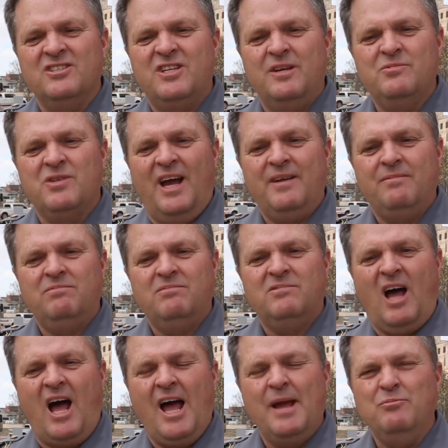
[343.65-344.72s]
It seems like
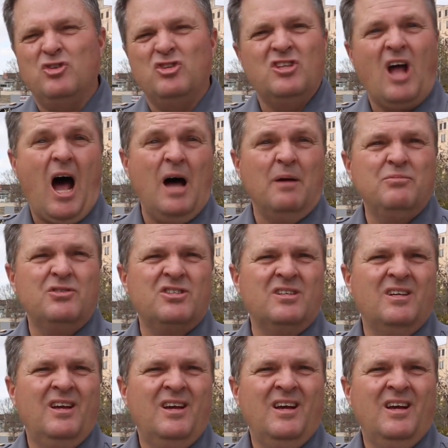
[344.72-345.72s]
time stops.